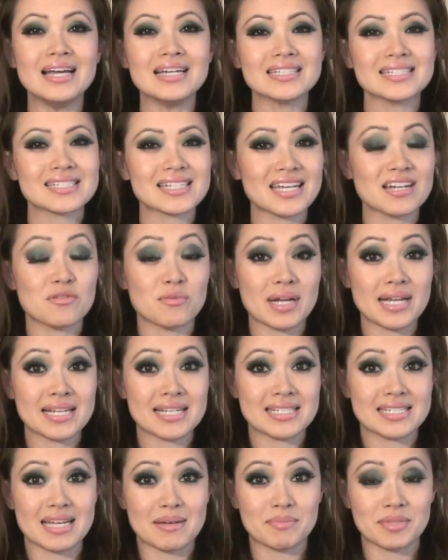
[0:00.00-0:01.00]
Just kind of
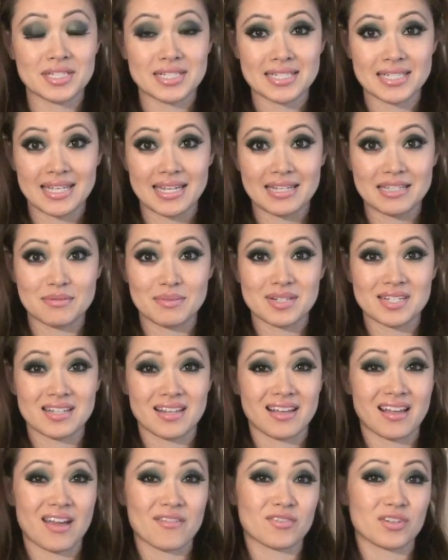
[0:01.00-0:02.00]
wakens up your skin,
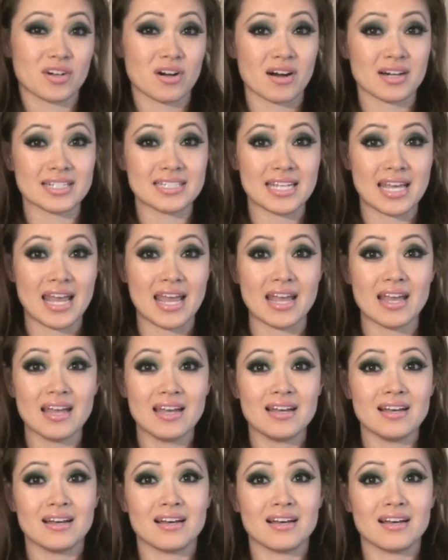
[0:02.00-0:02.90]
especially like after a hard day,